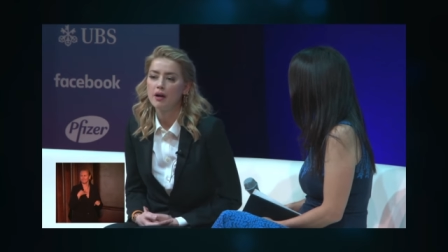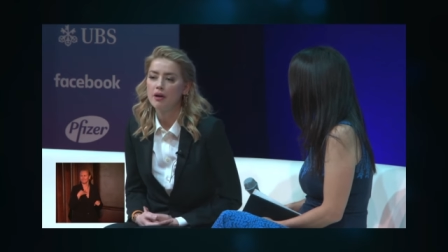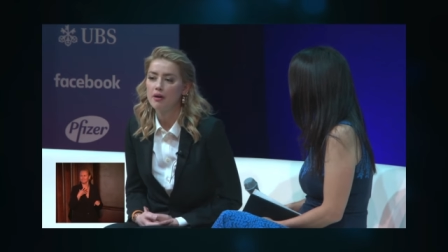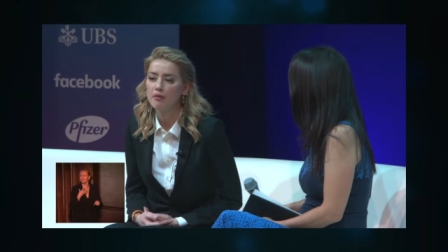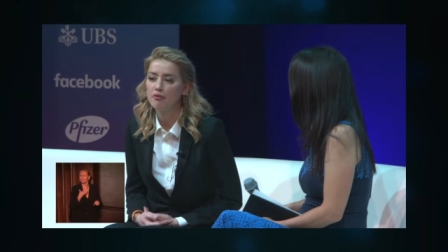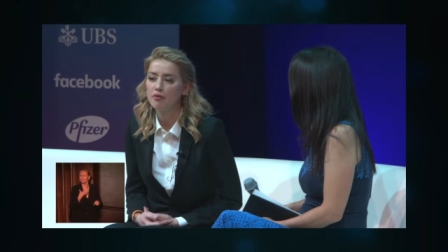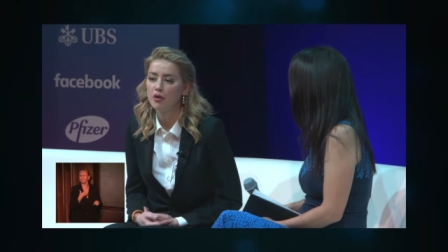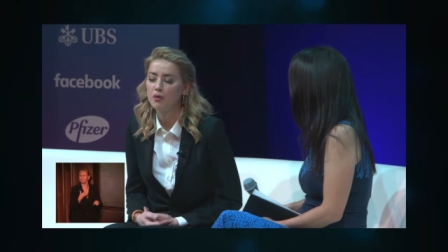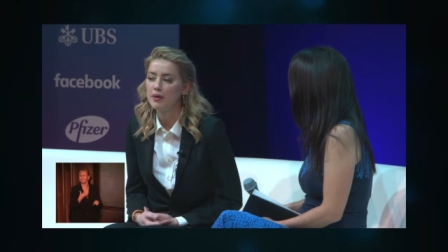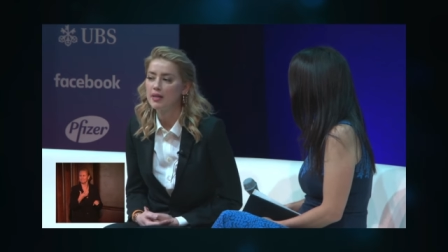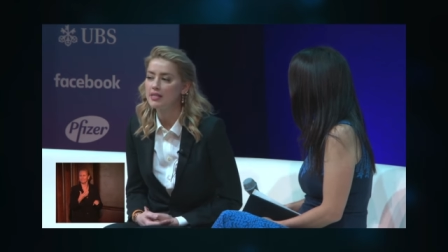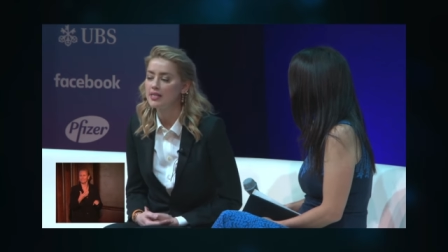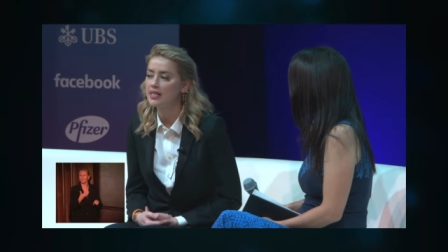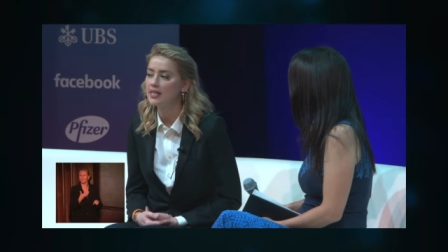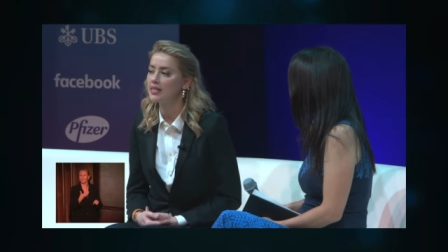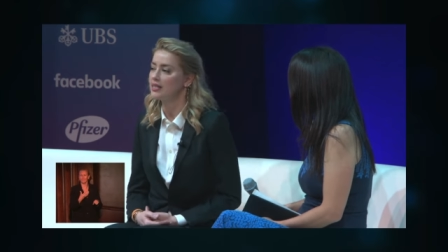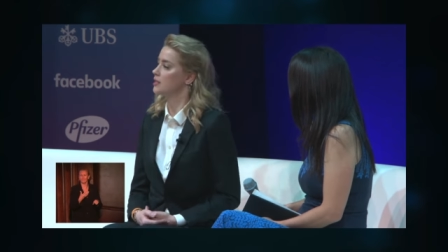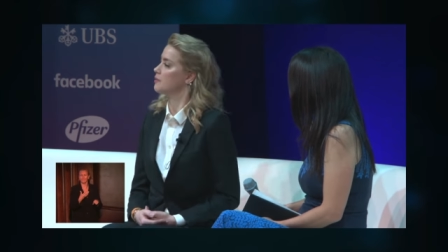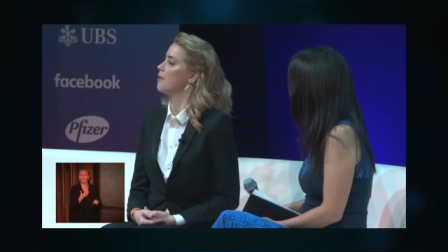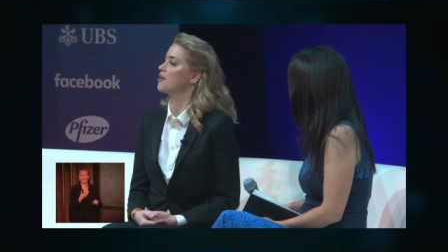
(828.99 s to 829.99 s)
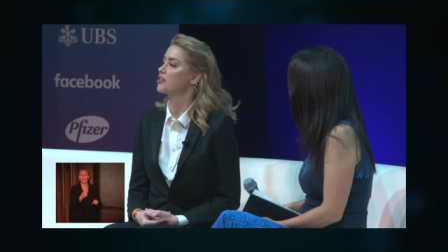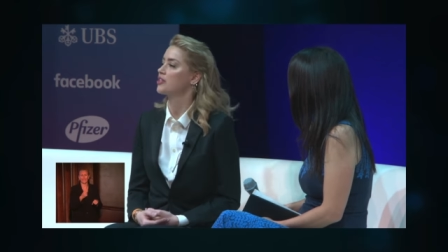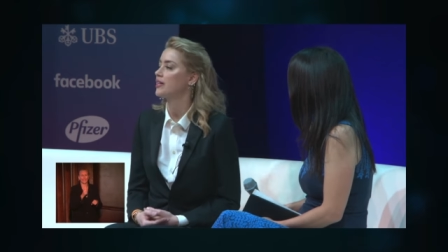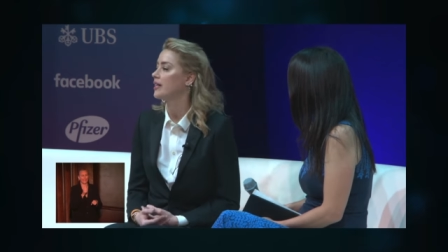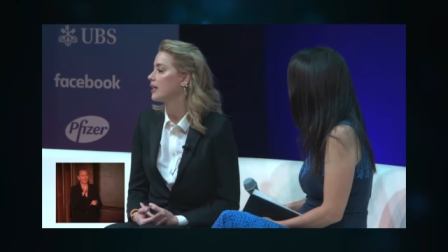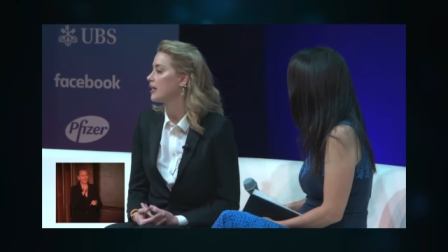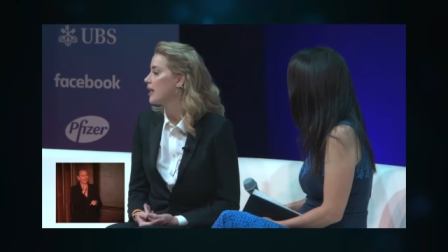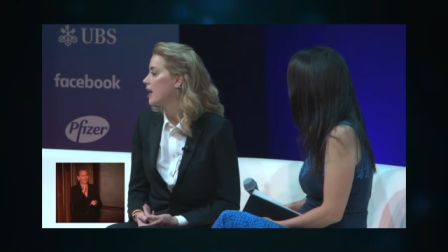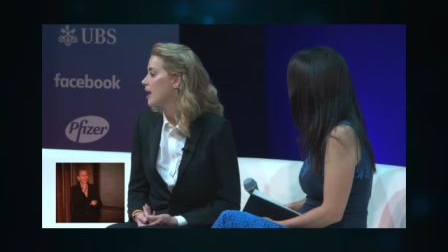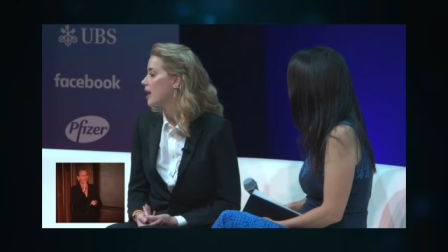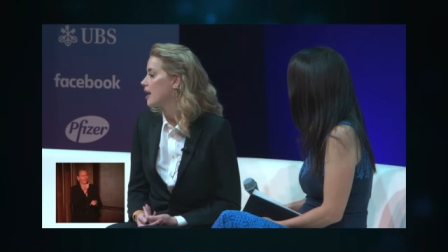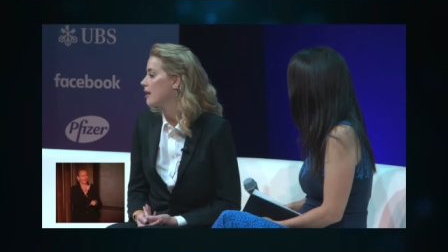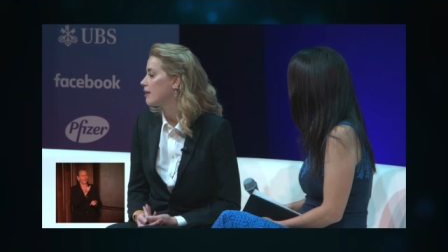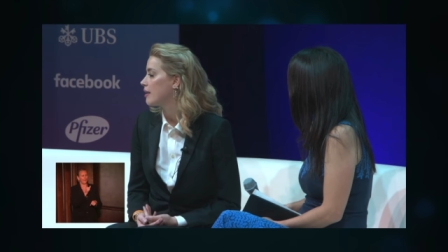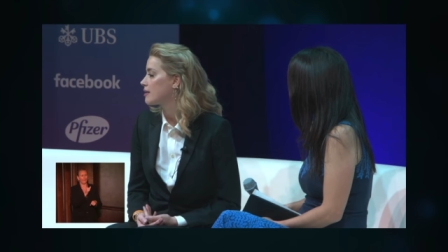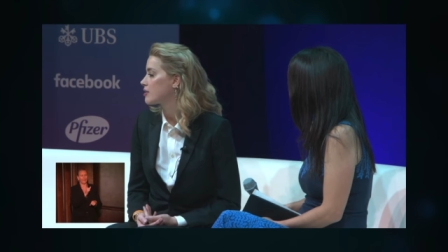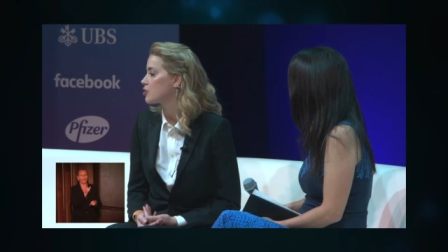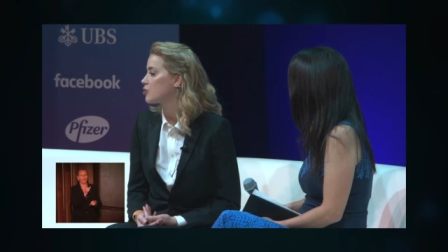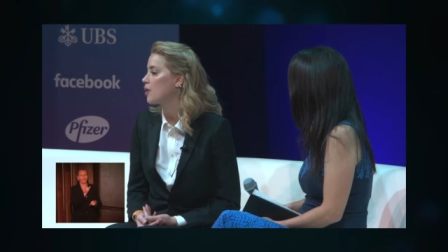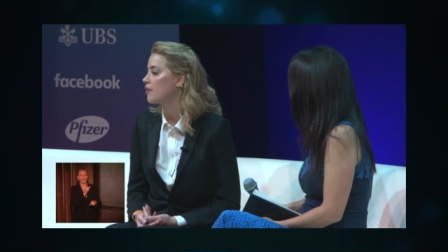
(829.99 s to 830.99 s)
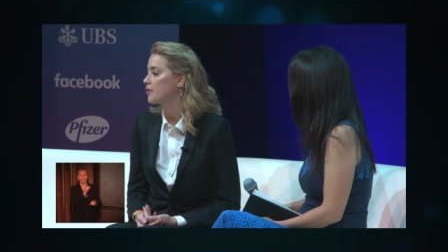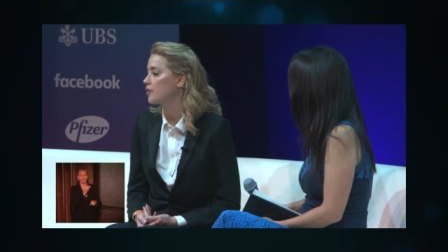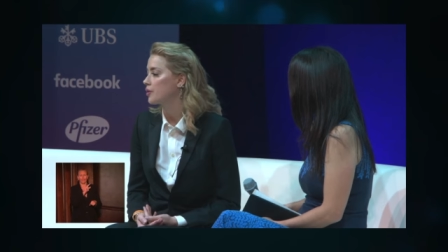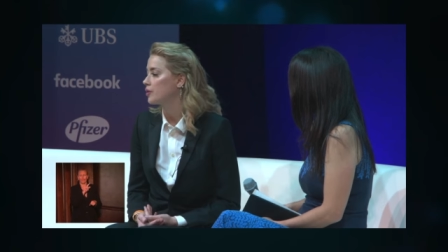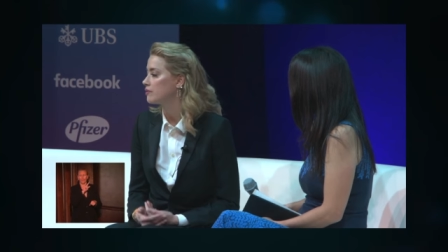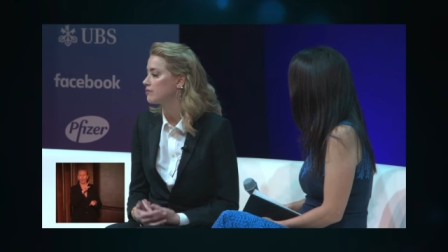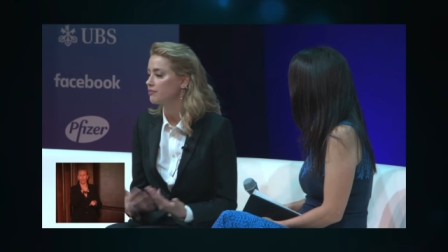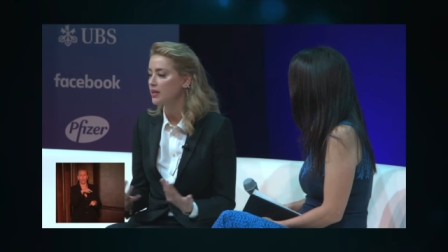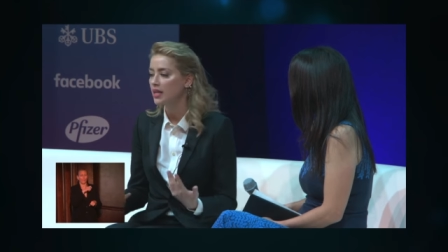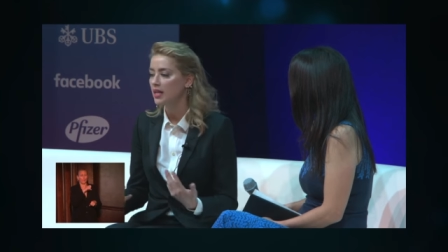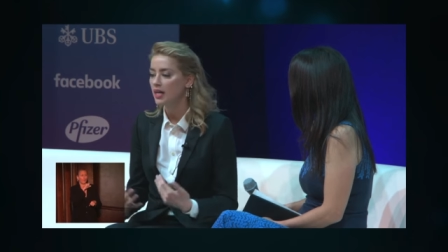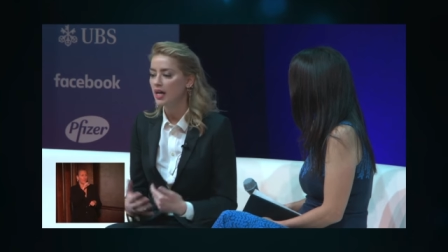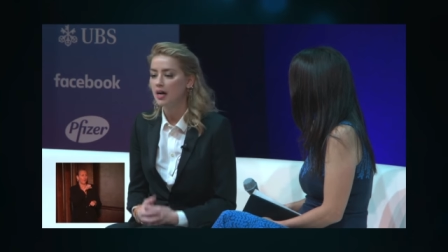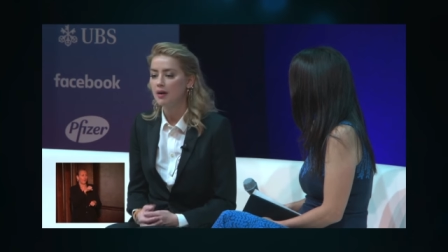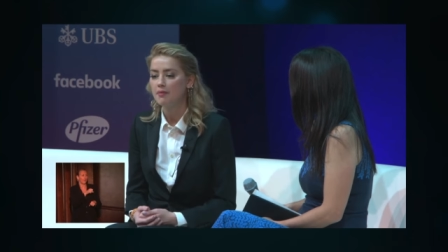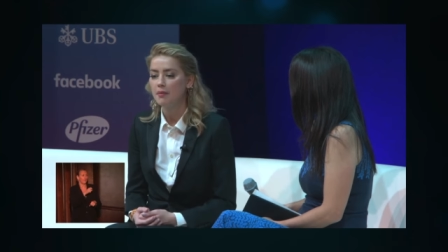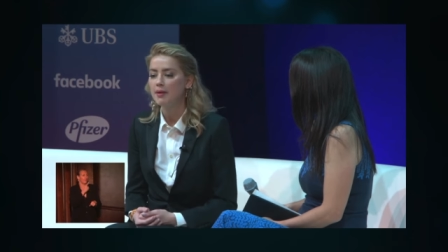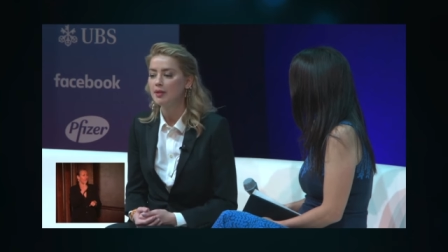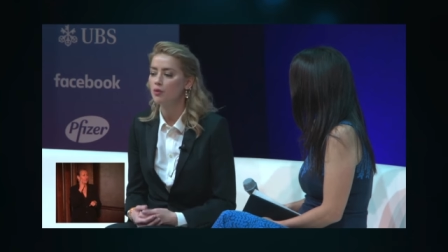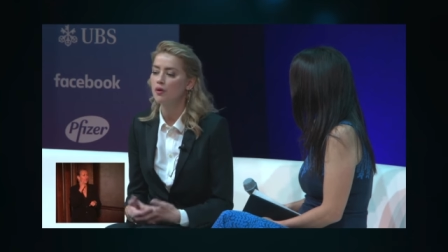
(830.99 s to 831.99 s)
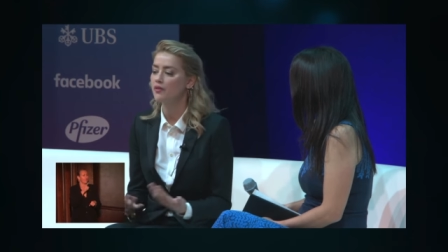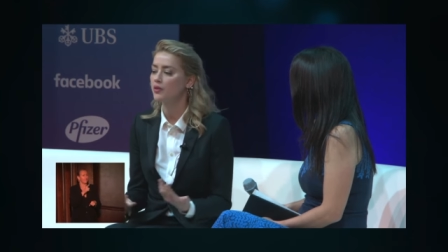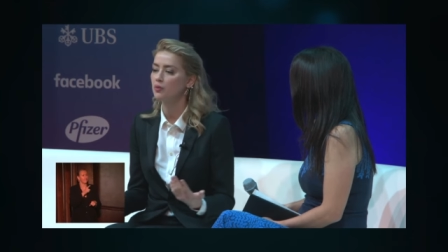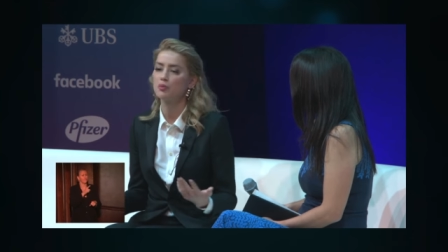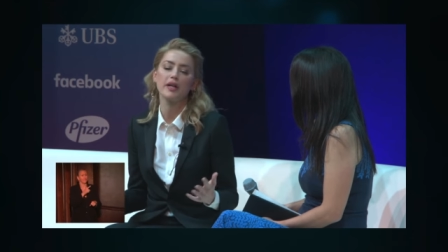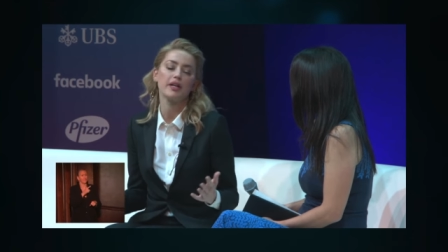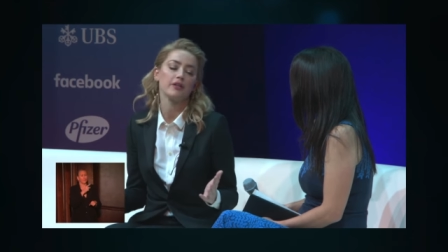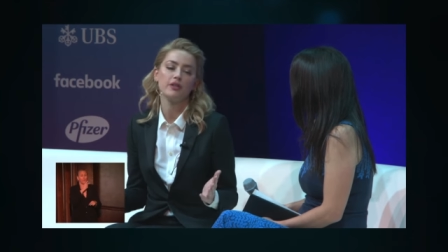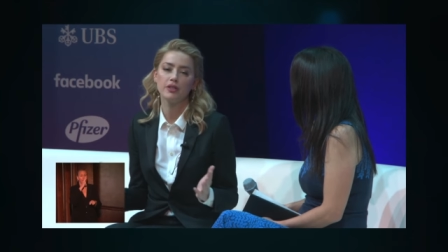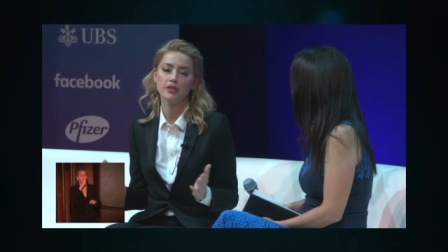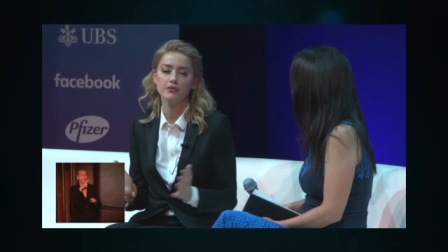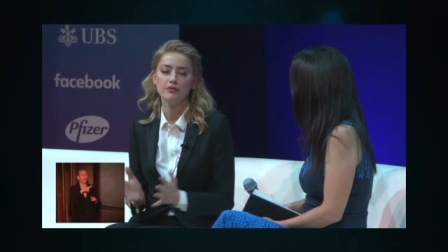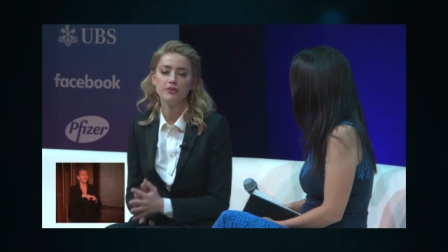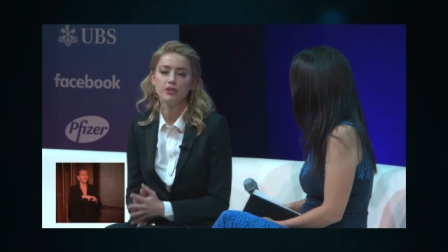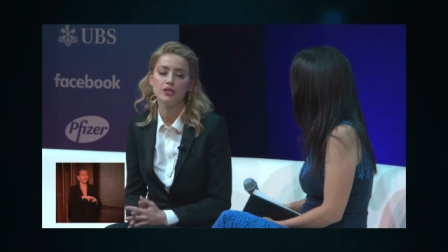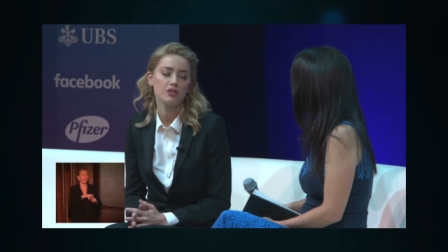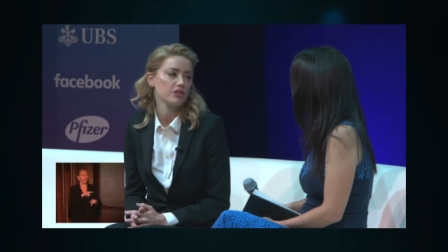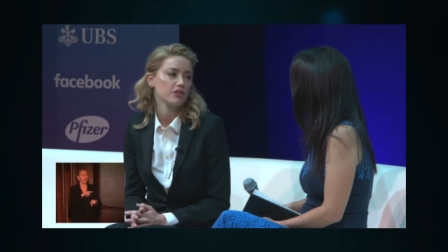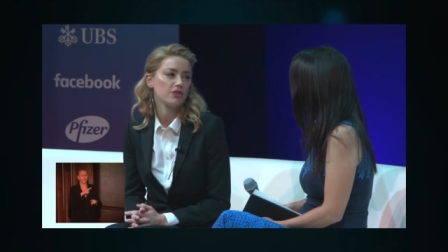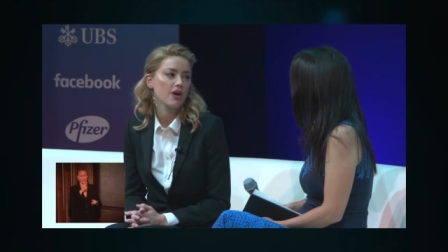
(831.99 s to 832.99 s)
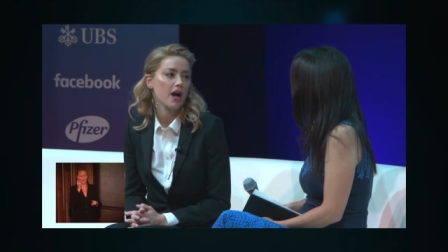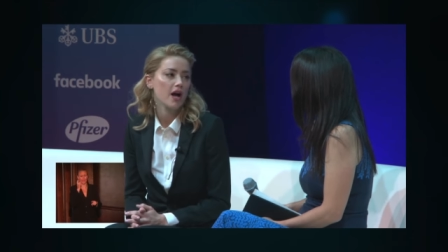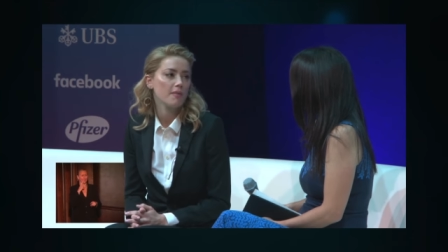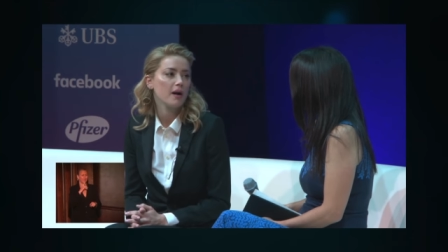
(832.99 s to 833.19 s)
for a reason, especially as a 12-year-old, that my 12-year-old brain could describe.